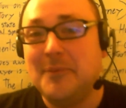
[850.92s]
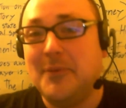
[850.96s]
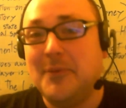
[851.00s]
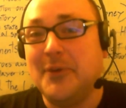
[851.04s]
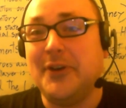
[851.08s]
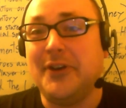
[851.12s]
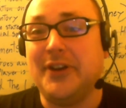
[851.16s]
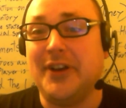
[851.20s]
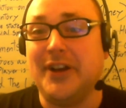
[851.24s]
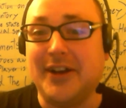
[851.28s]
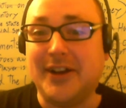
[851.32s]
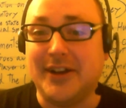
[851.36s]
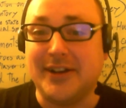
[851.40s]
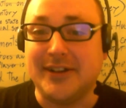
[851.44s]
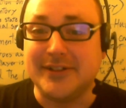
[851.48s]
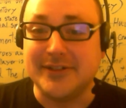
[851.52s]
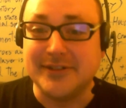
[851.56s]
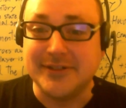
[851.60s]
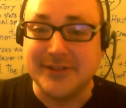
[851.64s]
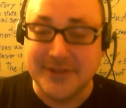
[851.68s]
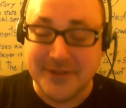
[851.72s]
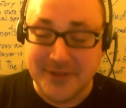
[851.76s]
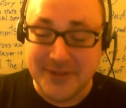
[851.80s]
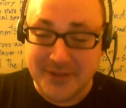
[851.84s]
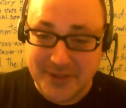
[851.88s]

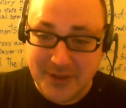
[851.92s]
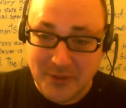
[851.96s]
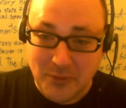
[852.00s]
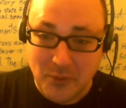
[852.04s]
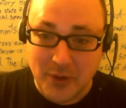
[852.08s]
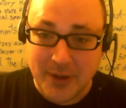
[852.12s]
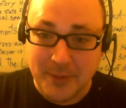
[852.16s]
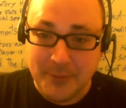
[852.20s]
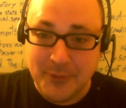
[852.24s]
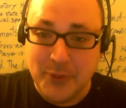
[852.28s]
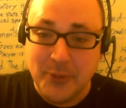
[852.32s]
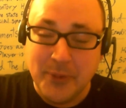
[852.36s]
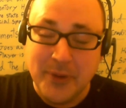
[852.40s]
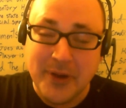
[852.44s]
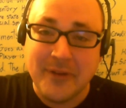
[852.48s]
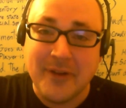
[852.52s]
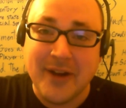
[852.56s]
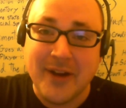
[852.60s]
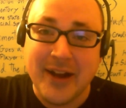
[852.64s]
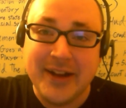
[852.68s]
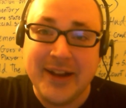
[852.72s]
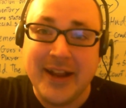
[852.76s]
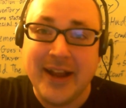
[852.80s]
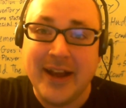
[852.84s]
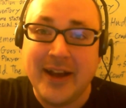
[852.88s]
But what I'm doing
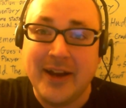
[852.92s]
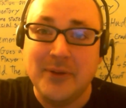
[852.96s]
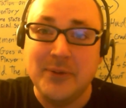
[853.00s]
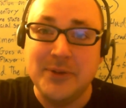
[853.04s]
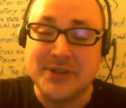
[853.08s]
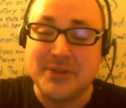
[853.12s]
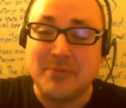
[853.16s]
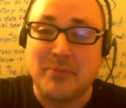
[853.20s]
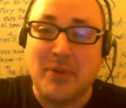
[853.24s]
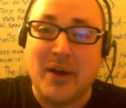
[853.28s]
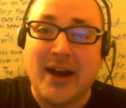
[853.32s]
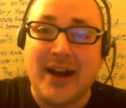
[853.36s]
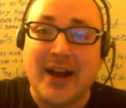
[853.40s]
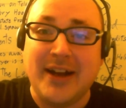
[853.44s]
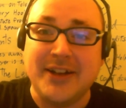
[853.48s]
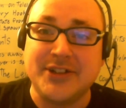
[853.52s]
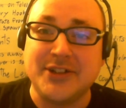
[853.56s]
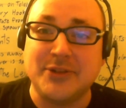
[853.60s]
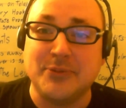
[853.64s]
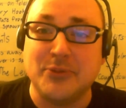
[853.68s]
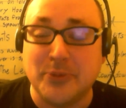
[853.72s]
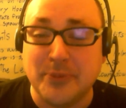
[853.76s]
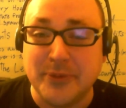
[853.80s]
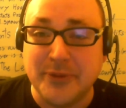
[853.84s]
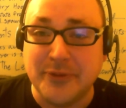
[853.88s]
right now was
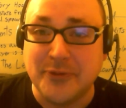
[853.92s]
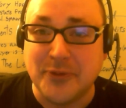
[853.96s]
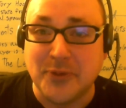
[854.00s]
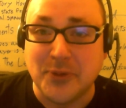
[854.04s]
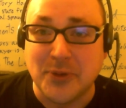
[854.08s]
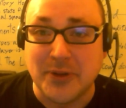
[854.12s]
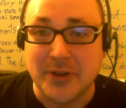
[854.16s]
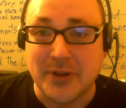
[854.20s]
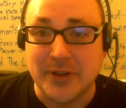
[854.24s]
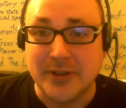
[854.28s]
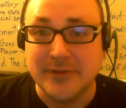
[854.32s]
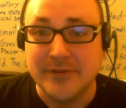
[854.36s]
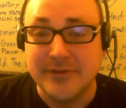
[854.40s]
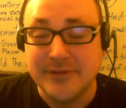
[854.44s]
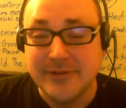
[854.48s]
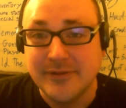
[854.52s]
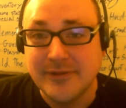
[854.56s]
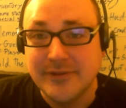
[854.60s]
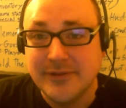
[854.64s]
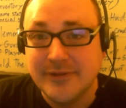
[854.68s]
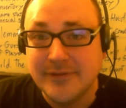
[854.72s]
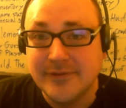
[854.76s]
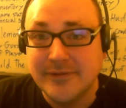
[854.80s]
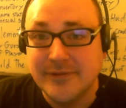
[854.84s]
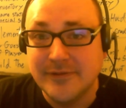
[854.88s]
impossible before,
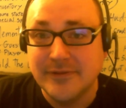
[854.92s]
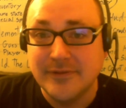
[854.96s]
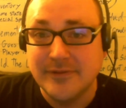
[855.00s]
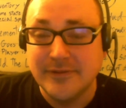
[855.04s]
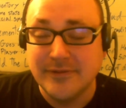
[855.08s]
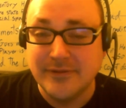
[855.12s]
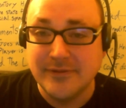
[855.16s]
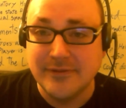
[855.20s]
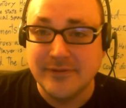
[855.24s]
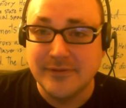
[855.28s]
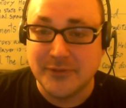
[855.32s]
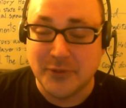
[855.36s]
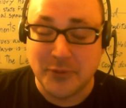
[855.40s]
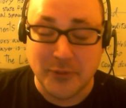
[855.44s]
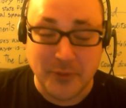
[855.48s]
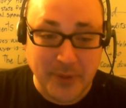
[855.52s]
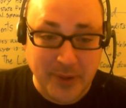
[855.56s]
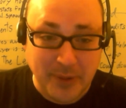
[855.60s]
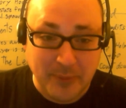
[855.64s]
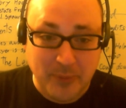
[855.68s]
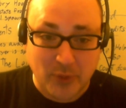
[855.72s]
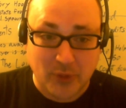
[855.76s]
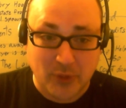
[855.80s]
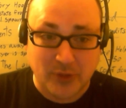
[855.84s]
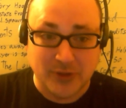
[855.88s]
for
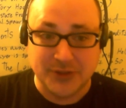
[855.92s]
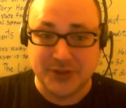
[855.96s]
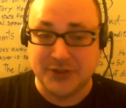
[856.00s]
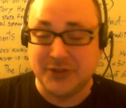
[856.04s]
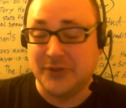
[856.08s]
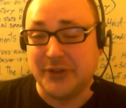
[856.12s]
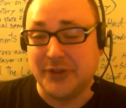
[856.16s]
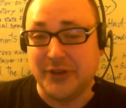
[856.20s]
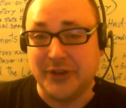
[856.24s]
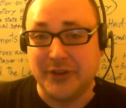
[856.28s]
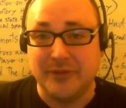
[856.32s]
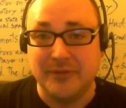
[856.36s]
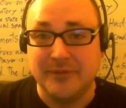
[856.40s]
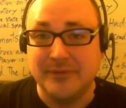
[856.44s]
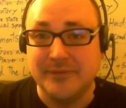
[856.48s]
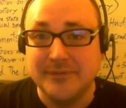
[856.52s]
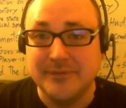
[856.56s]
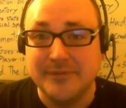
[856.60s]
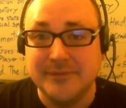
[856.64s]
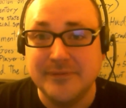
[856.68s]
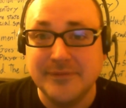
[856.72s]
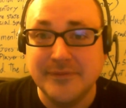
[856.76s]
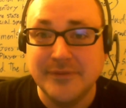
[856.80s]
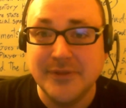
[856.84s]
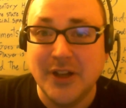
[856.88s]
me personally.
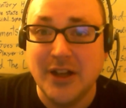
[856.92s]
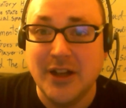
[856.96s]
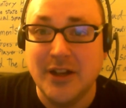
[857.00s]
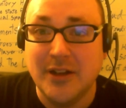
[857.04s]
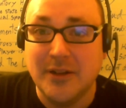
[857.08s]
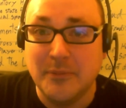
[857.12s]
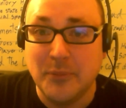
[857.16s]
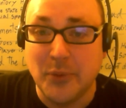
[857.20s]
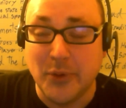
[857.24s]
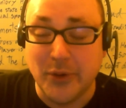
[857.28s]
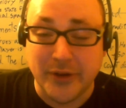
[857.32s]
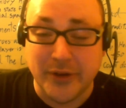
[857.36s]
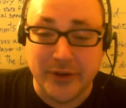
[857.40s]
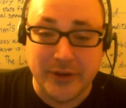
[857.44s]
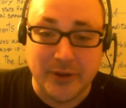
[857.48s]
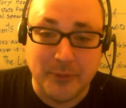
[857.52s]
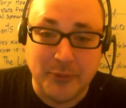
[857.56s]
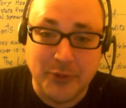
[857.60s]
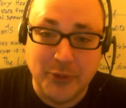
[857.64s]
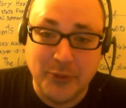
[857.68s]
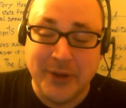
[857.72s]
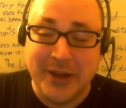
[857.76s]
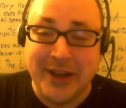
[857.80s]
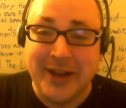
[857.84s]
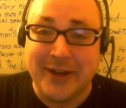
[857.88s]
But I'm
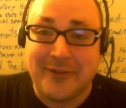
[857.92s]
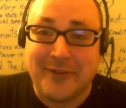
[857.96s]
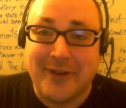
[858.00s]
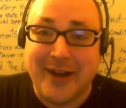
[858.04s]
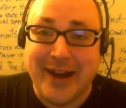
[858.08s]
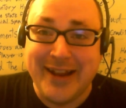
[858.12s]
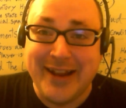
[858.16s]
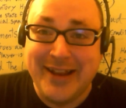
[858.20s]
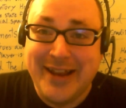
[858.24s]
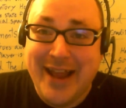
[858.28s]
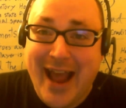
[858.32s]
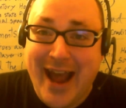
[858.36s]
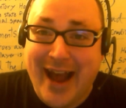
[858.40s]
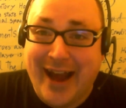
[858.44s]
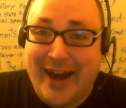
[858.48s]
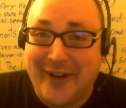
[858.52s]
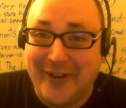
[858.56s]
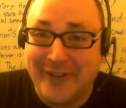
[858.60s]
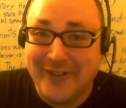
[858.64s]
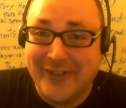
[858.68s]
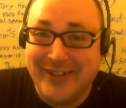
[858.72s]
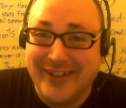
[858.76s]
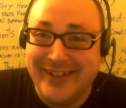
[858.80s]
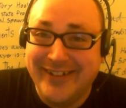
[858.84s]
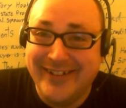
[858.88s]
doing it right now.